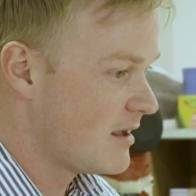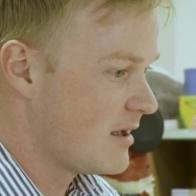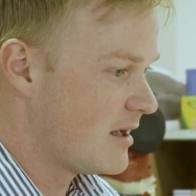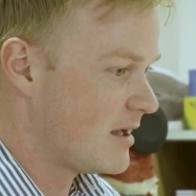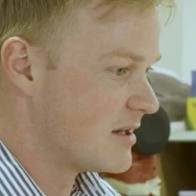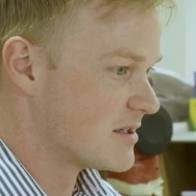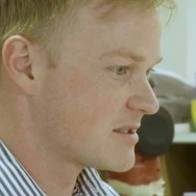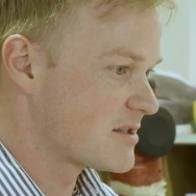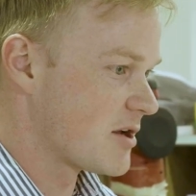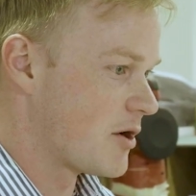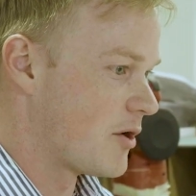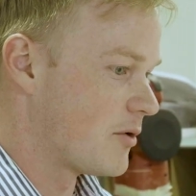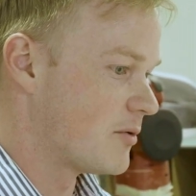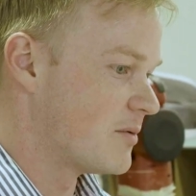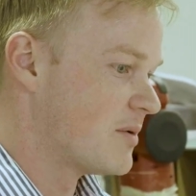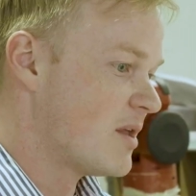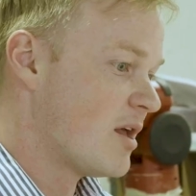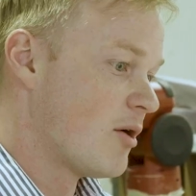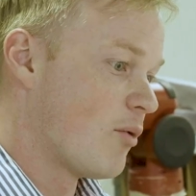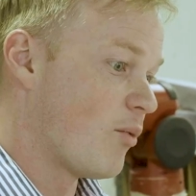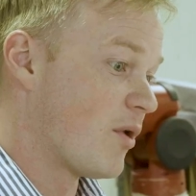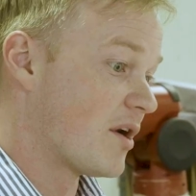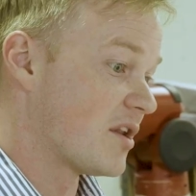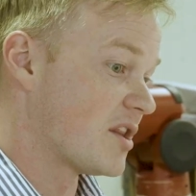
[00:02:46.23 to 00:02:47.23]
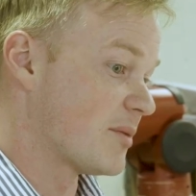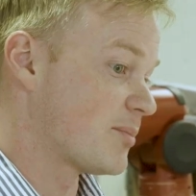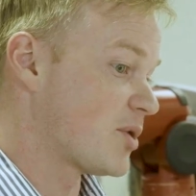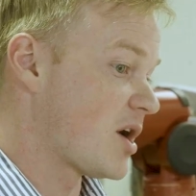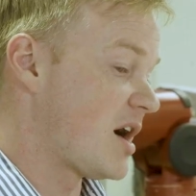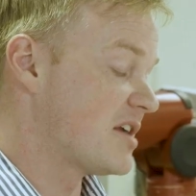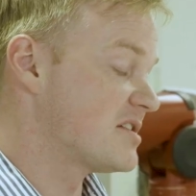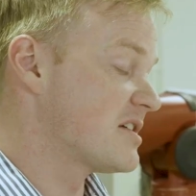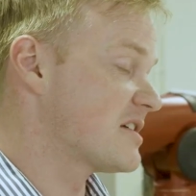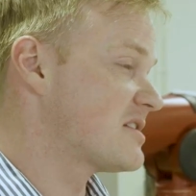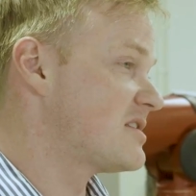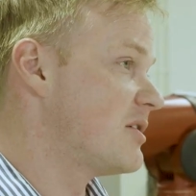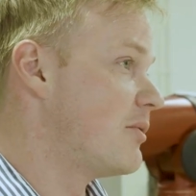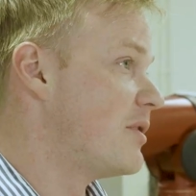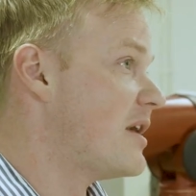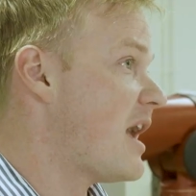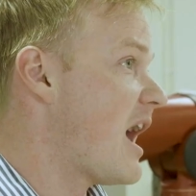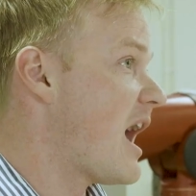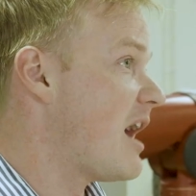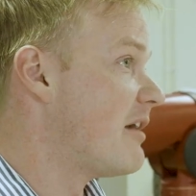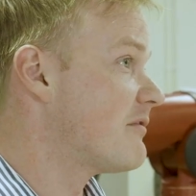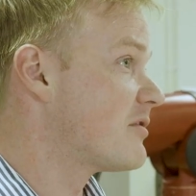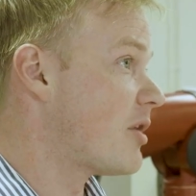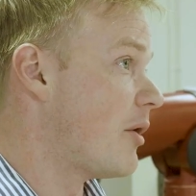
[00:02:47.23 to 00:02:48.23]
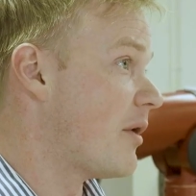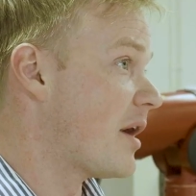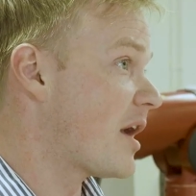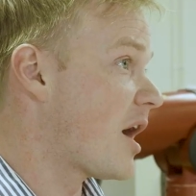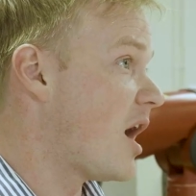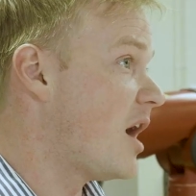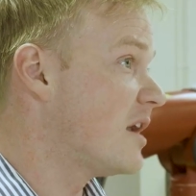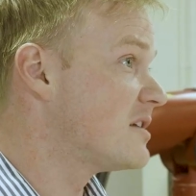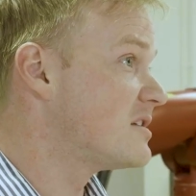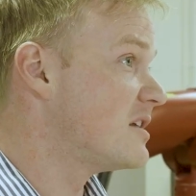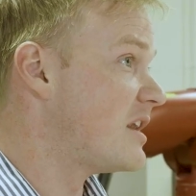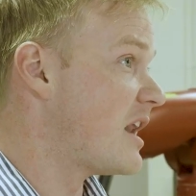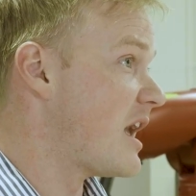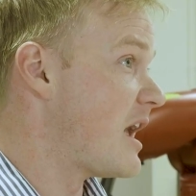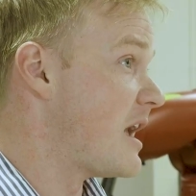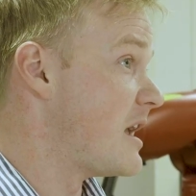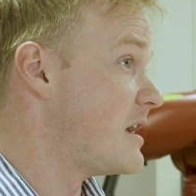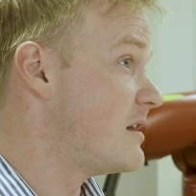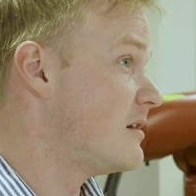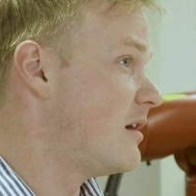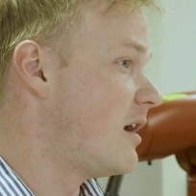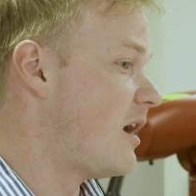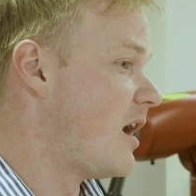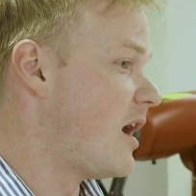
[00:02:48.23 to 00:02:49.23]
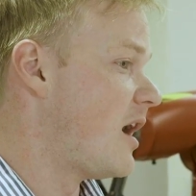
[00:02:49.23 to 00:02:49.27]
And so one of the projects that we have going on today